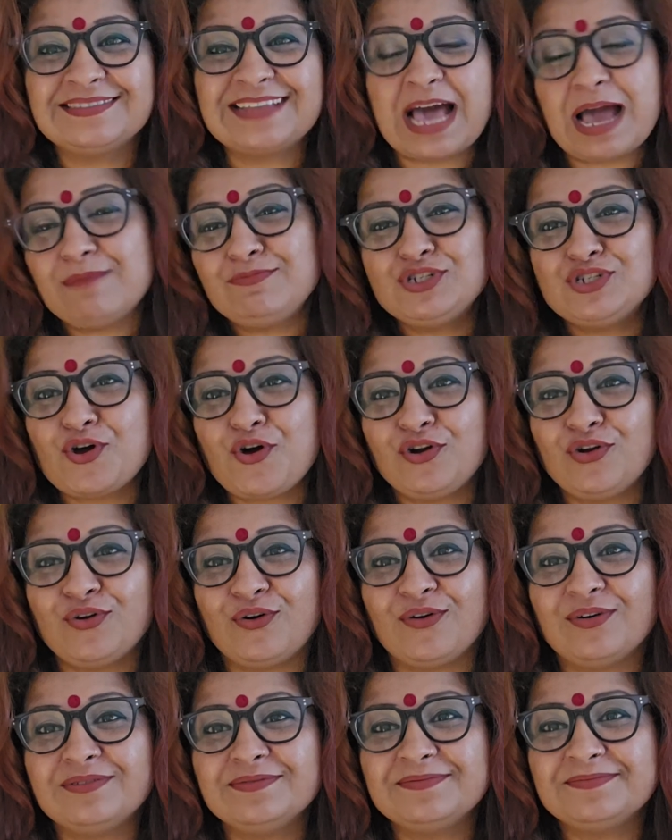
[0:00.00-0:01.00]
I'm sure no.
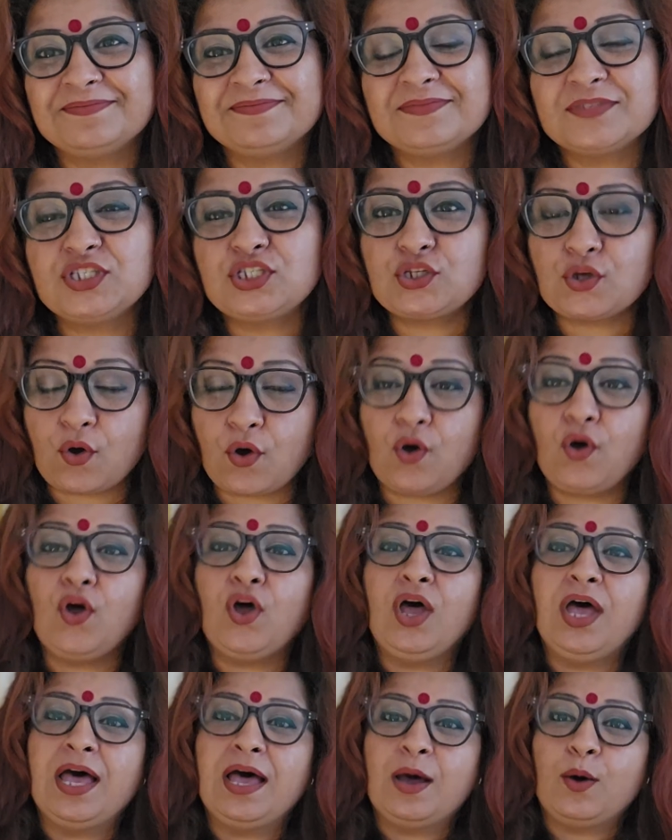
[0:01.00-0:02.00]
So
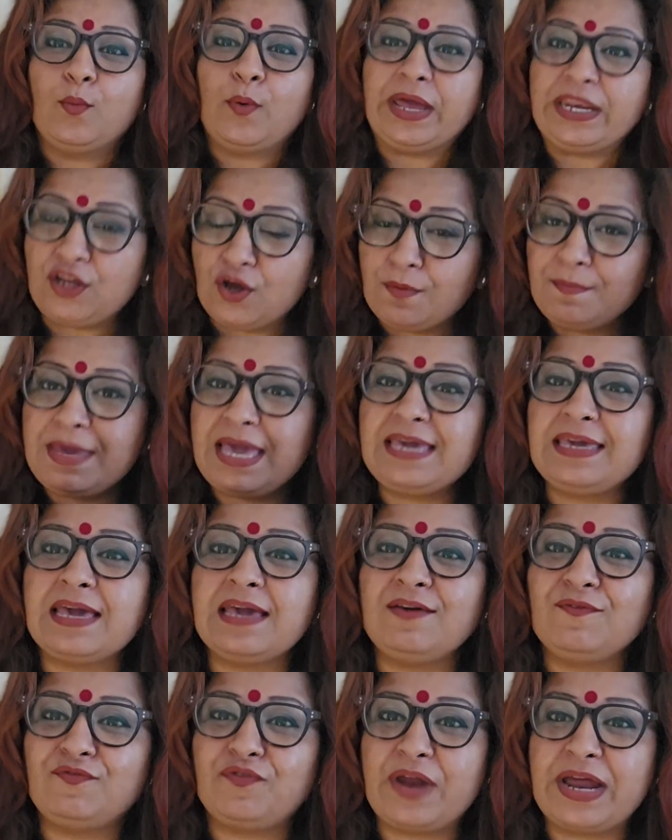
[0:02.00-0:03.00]
when you're
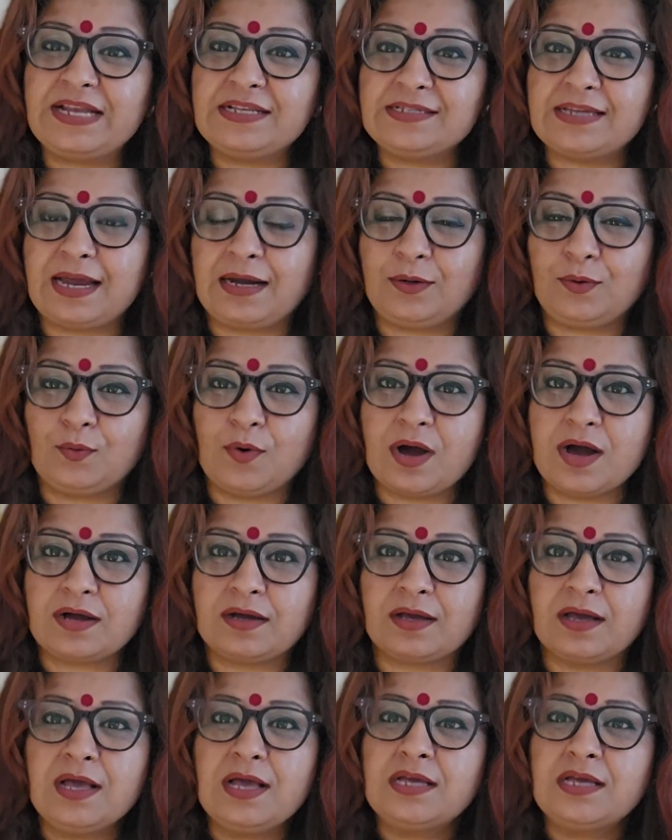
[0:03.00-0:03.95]
making friends at work,